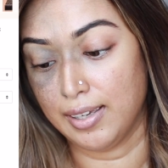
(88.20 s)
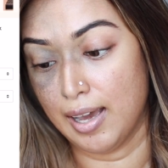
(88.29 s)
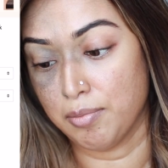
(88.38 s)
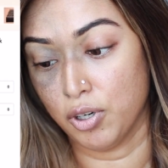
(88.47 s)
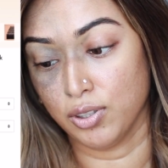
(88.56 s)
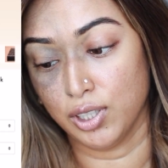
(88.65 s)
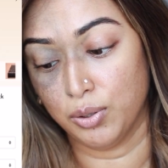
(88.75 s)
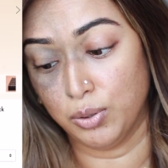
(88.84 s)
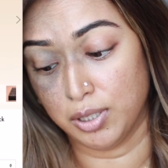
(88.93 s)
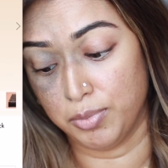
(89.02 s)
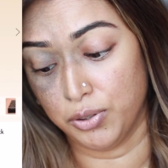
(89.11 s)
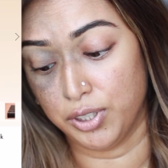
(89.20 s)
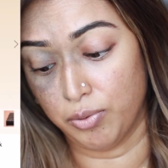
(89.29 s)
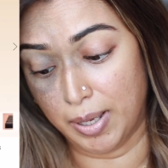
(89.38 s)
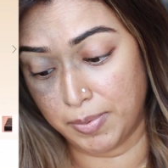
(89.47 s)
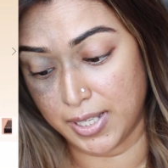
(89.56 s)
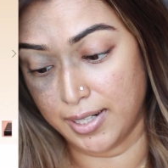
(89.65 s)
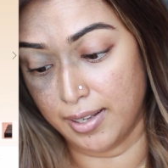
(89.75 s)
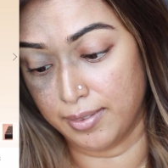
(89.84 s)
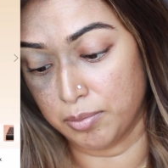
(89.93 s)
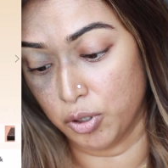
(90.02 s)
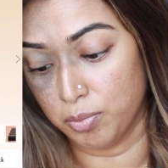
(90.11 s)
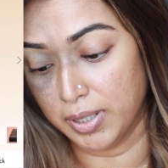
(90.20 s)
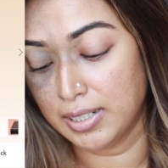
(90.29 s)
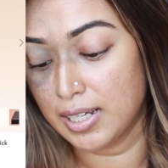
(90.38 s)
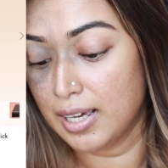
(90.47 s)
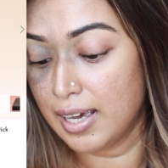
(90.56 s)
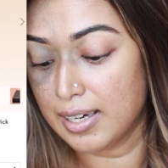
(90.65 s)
am on the Huda Beauty website at the moment.